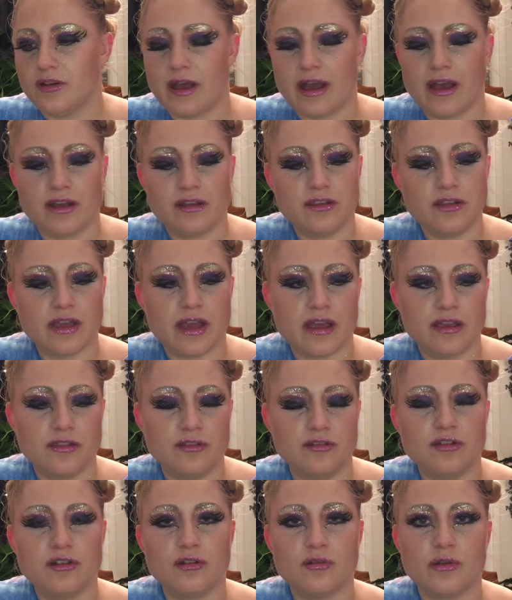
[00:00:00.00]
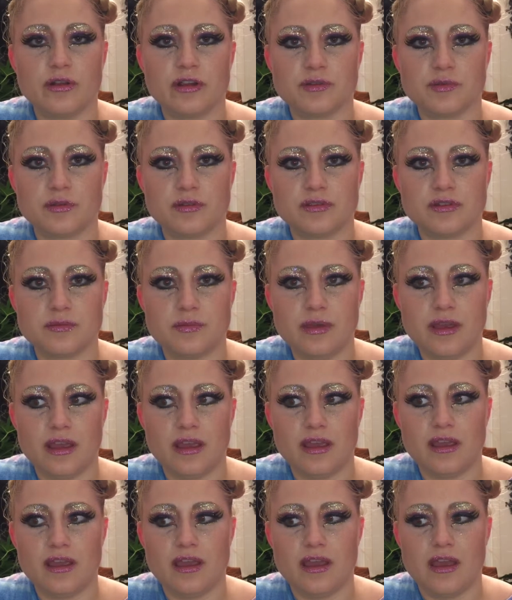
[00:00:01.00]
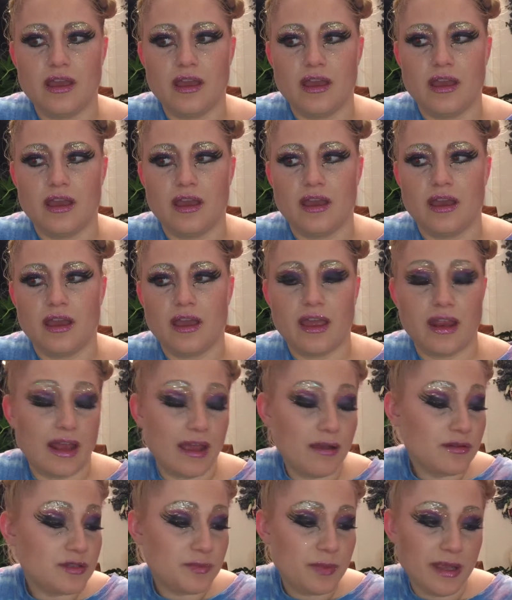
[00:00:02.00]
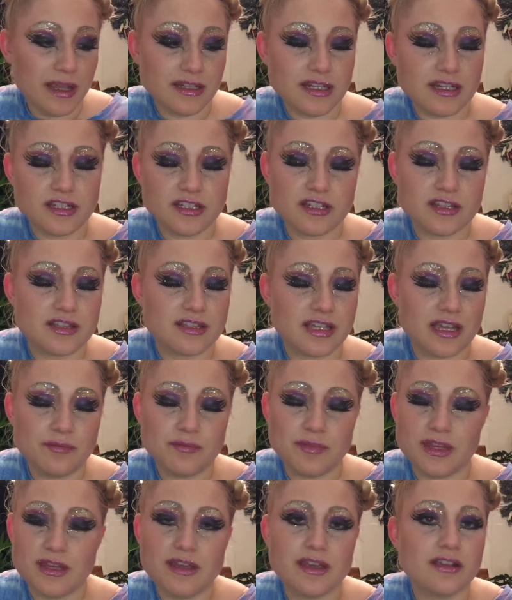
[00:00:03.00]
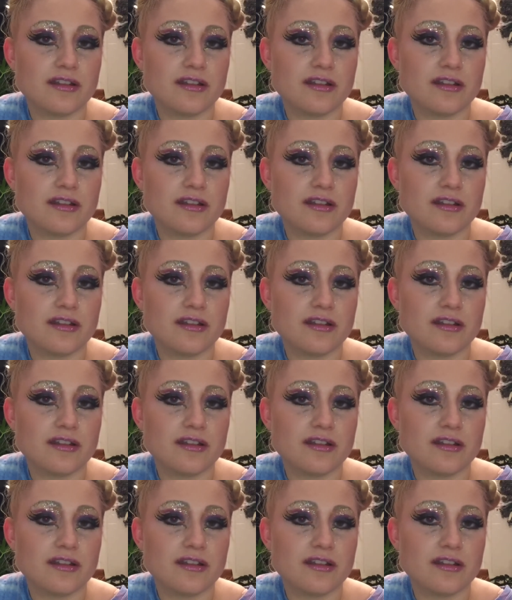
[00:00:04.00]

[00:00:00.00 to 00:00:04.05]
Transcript: how you know where you're supposed to be. And I was paying attention to the same thing,